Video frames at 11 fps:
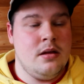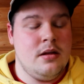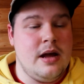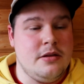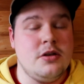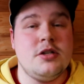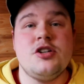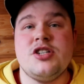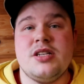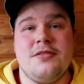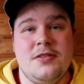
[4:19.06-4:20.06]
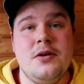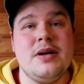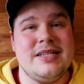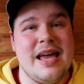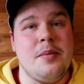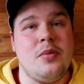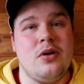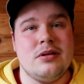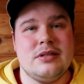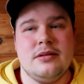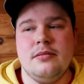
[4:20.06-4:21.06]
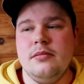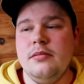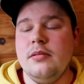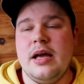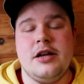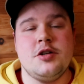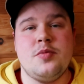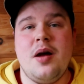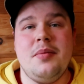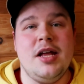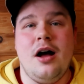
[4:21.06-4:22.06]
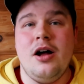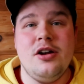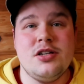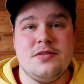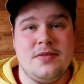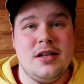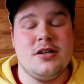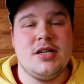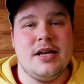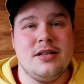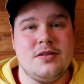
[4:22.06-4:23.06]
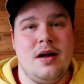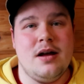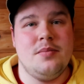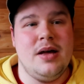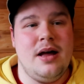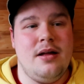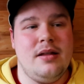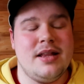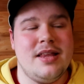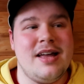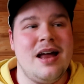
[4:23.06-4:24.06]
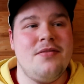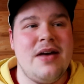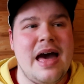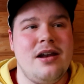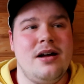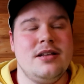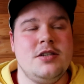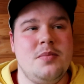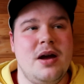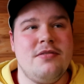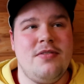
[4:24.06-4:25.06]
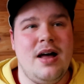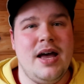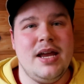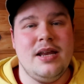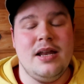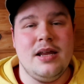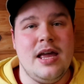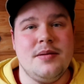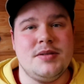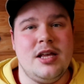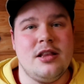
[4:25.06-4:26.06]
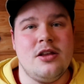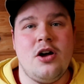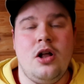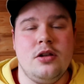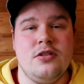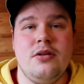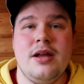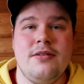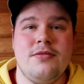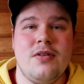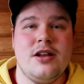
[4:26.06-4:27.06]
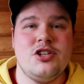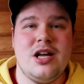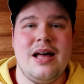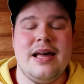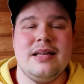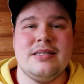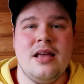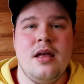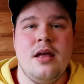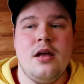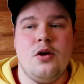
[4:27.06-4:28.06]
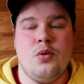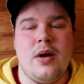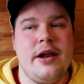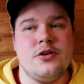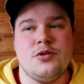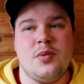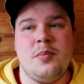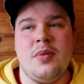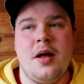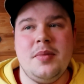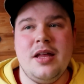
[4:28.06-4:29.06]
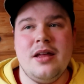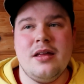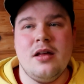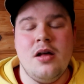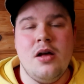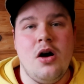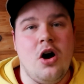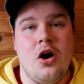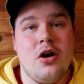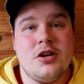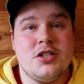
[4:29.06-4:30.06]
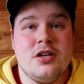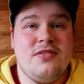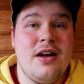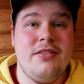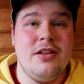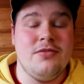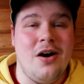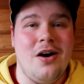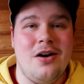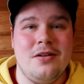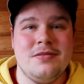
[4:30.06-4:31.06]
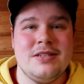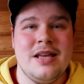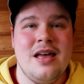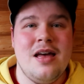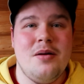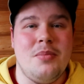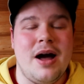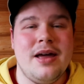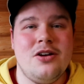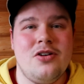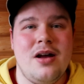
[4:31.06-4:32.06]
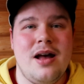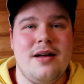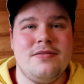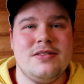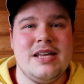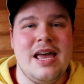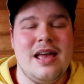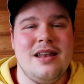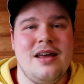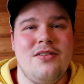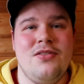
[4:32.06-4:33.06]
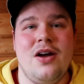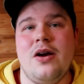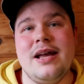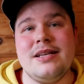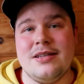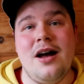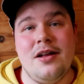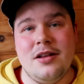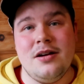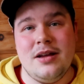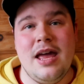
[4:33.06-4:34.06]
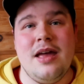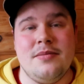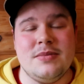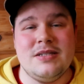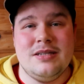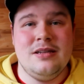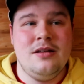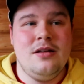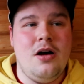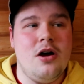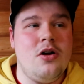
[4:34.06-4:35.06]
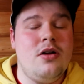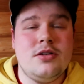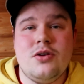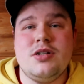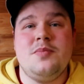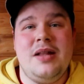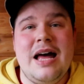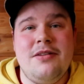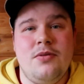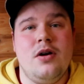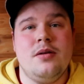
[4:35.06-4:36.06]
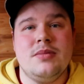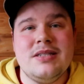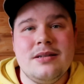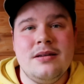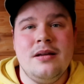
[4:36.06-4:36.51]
Now, those are just a few examples. And there's probably hundreds of others I could talk about, like the kind of add-ons you might find in games like the Call of Duty franchise, Riders Republic, Ark Survival Evolved, Minecraft, and various other games on all sorts of platforms.